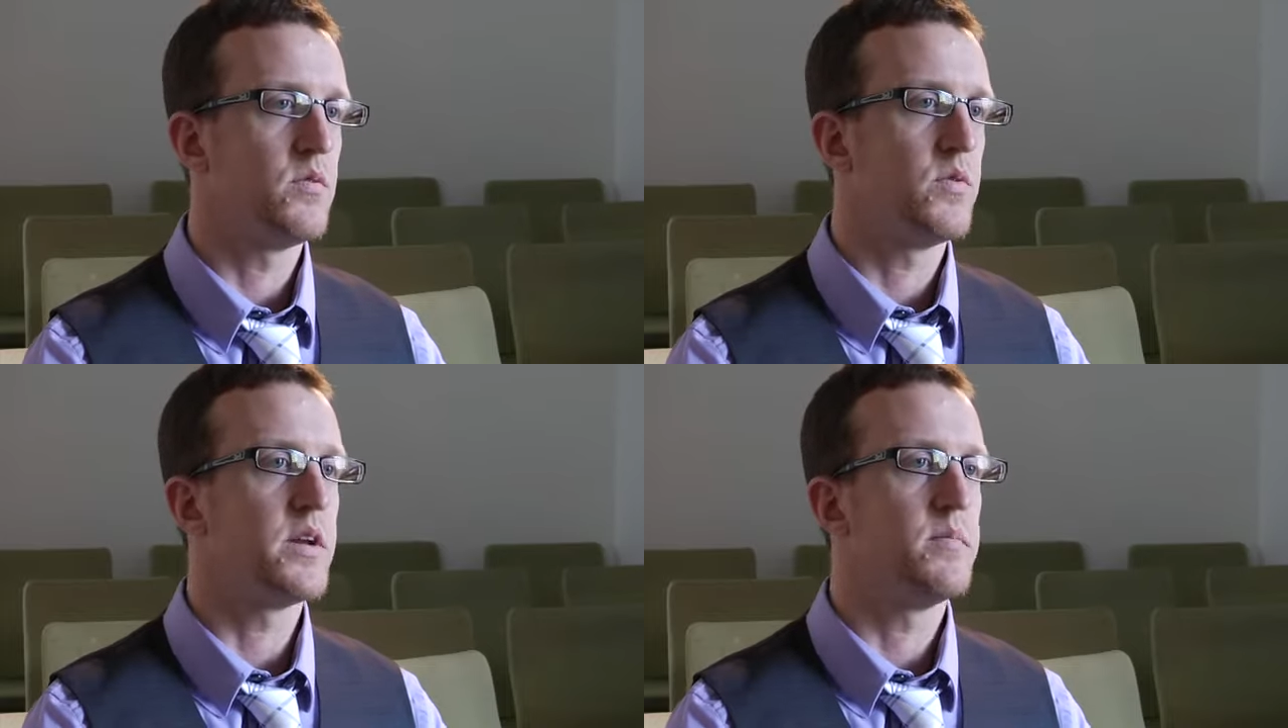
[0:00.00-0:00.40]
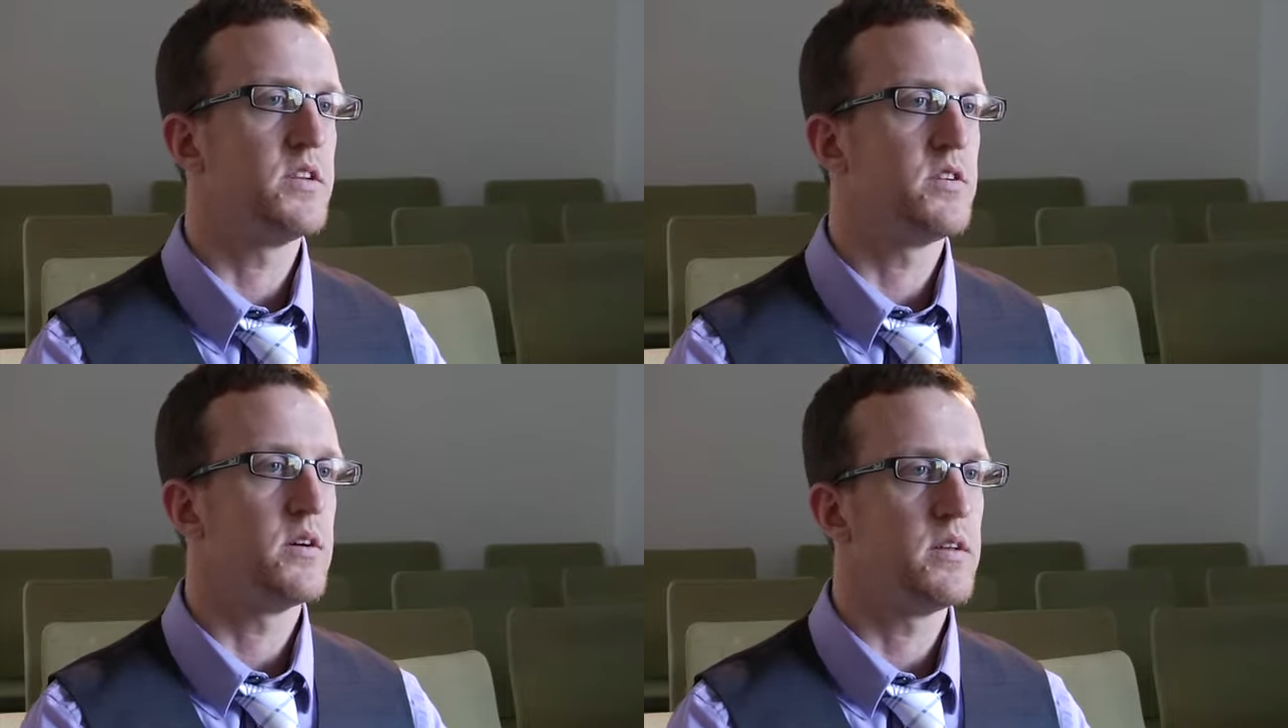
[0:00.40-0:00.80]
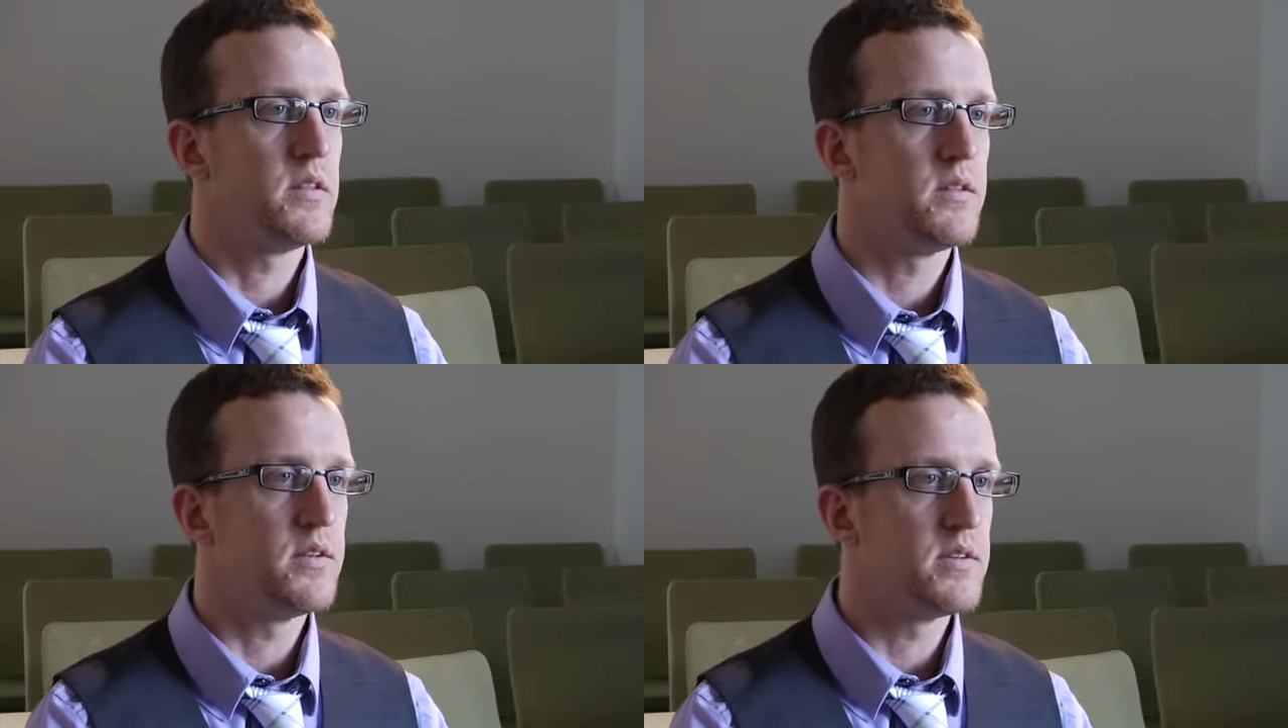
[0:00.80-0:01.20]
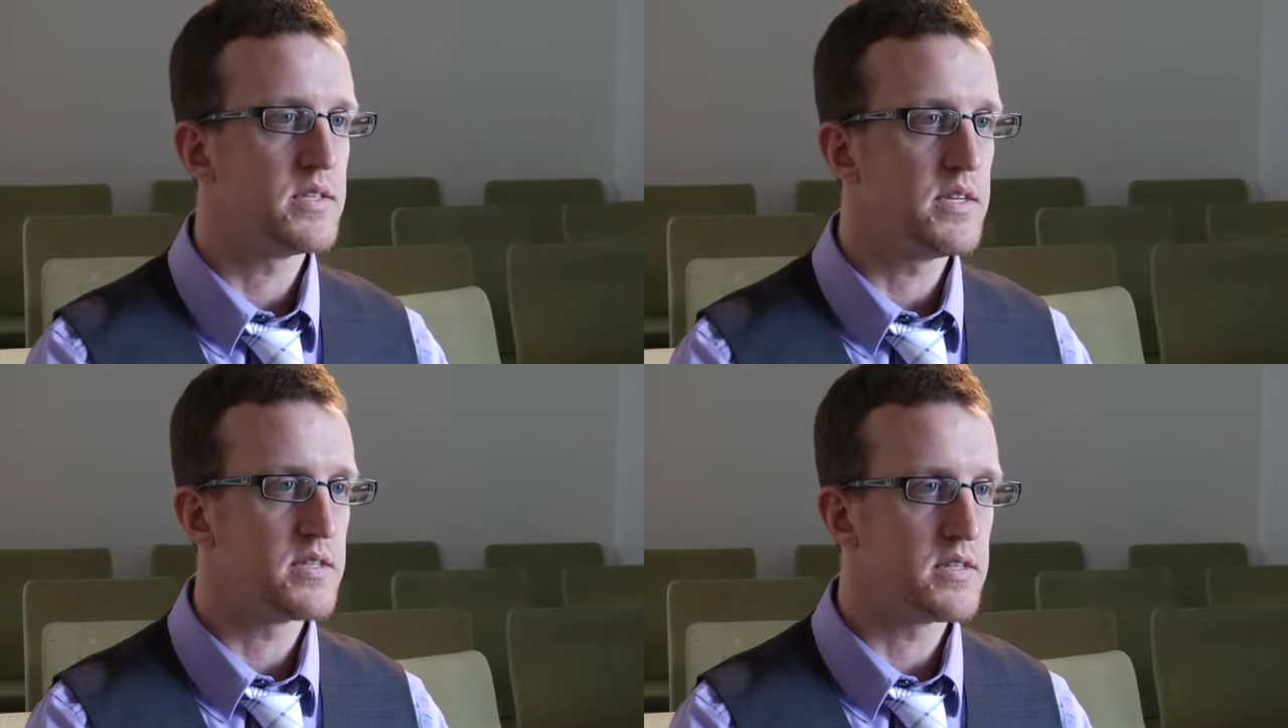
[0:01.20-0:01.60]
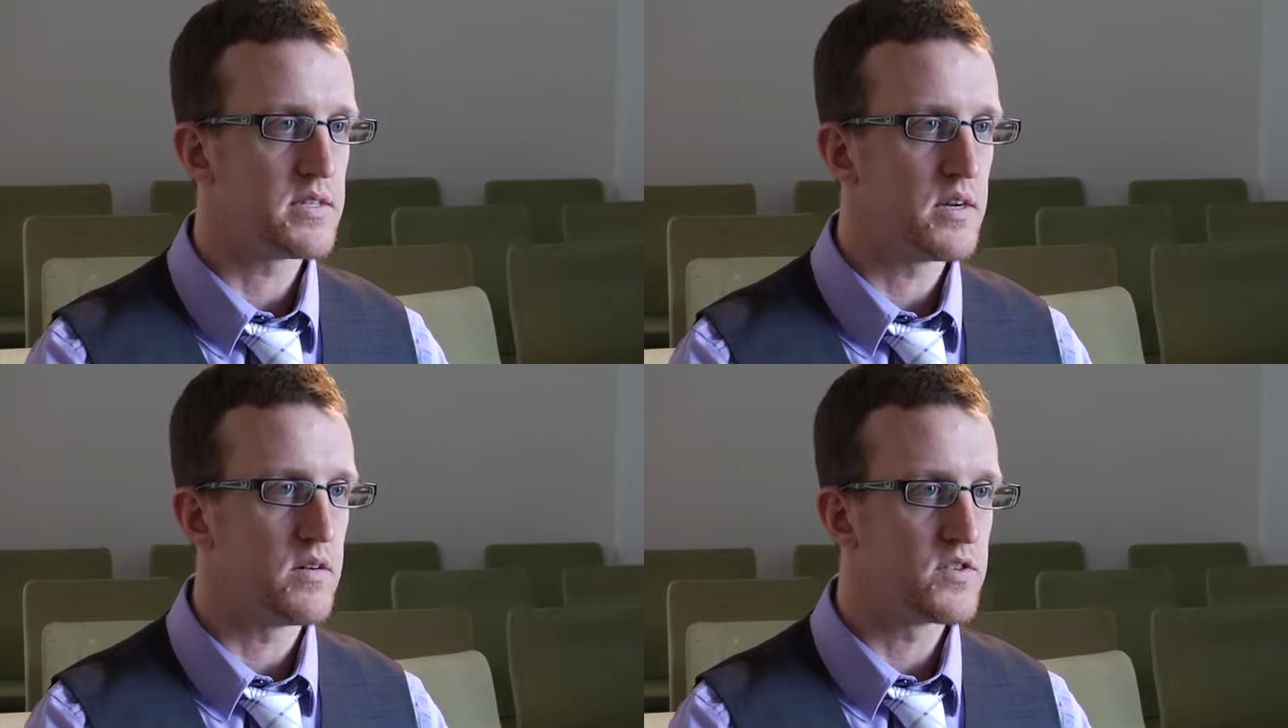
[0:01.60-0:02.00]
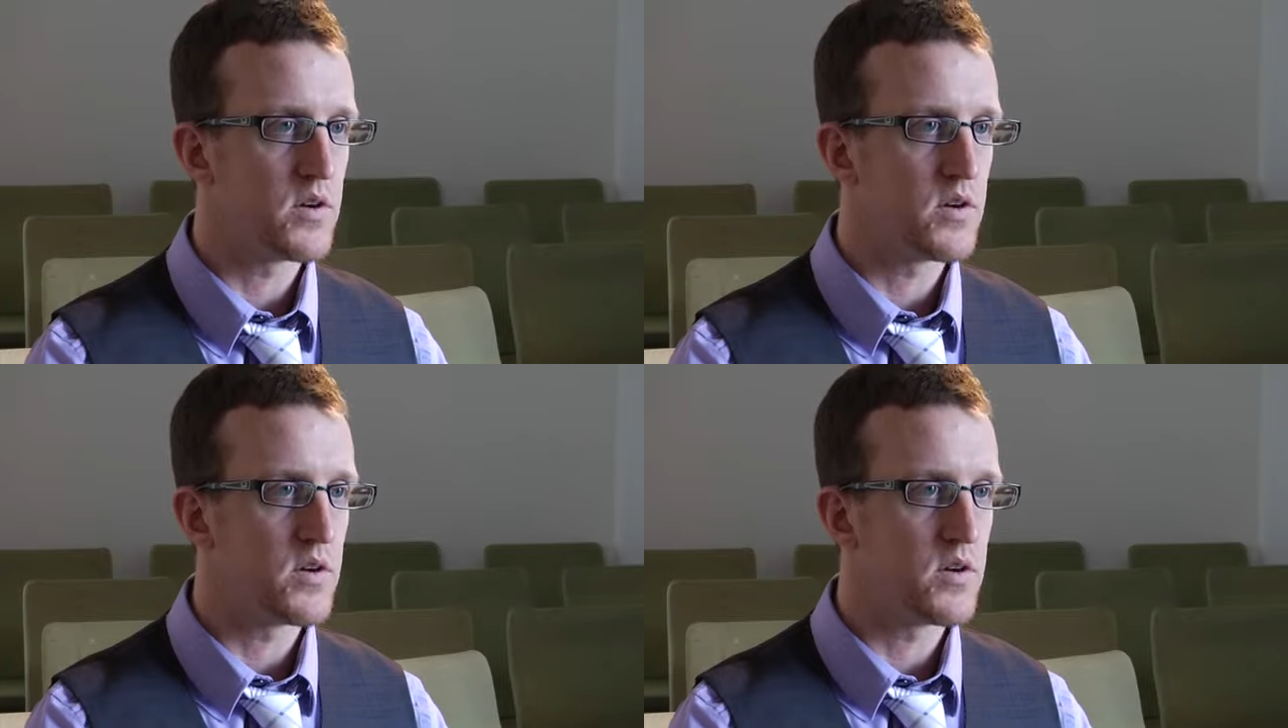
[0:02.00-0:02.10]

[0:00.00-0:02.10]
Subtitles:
recapitulate the disease itself.